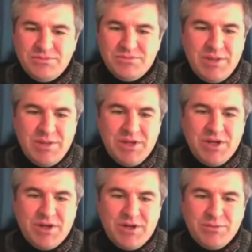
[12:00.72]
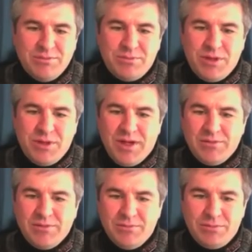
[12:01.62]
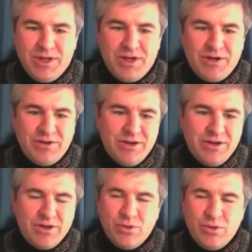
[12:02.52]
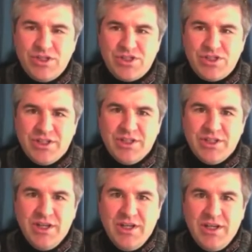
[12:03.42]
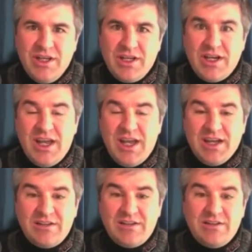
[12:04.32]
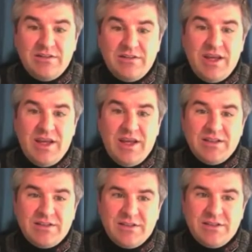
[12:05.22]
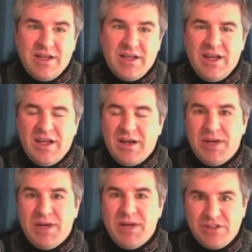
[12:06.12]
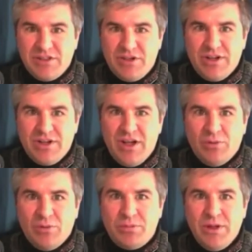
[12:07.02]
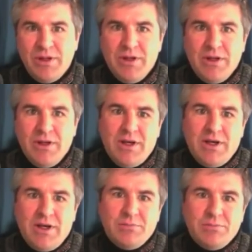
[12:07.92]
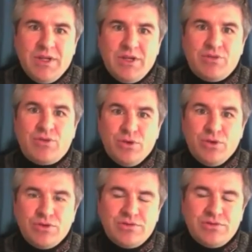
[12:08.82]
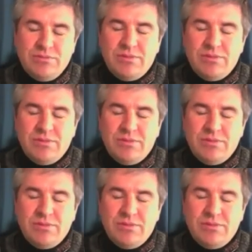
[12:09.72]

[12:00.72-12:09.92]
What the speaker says: same year player, Yuichi, he can act as an ambassador to help introduce